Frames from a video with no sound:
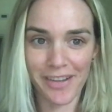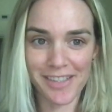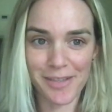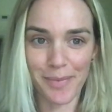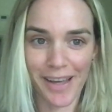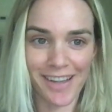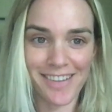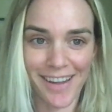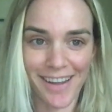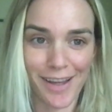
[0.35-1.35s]

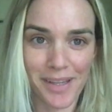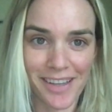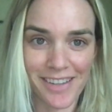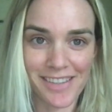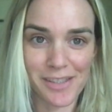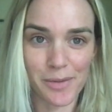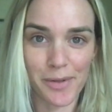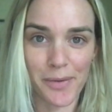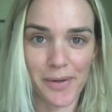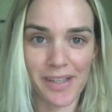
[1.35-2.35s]
demand, I am here to
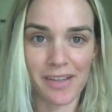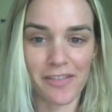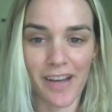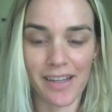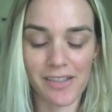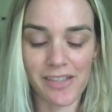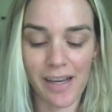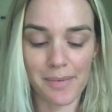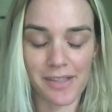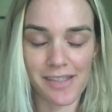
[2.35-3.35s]
record the final
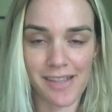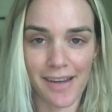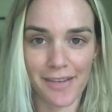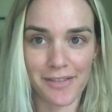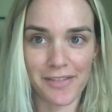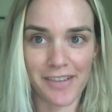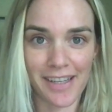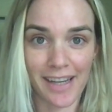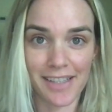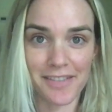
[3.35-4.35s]
chapters of
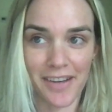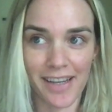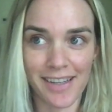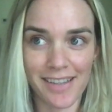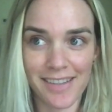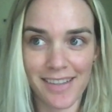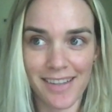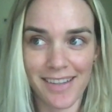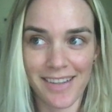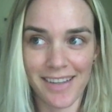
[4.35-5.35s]
A Night Divided.
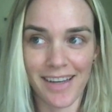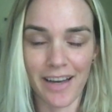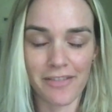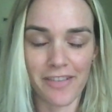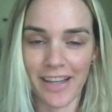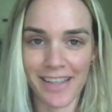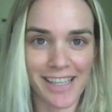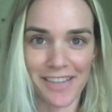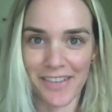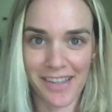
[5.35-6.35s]
I've
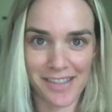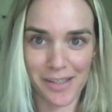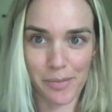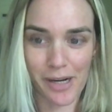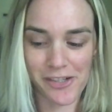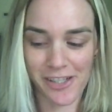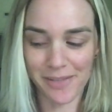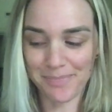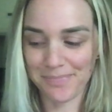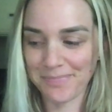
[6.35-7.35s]
finally given in to the
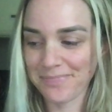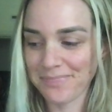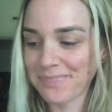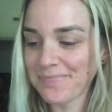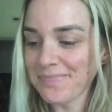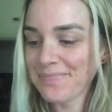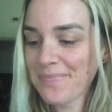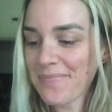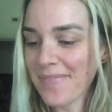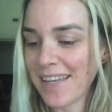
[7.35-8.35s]
pressure.
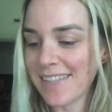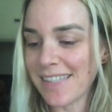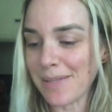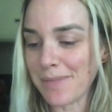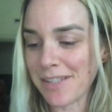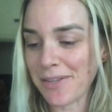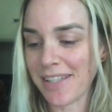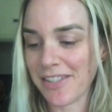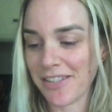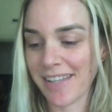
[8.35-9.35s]
Seems you
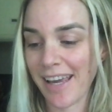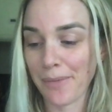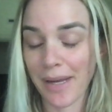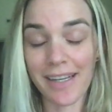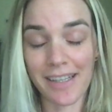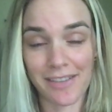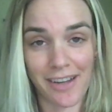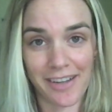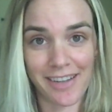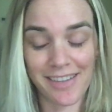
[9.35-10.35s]
guys just can't wait any
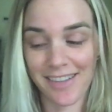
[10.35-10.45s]
longer.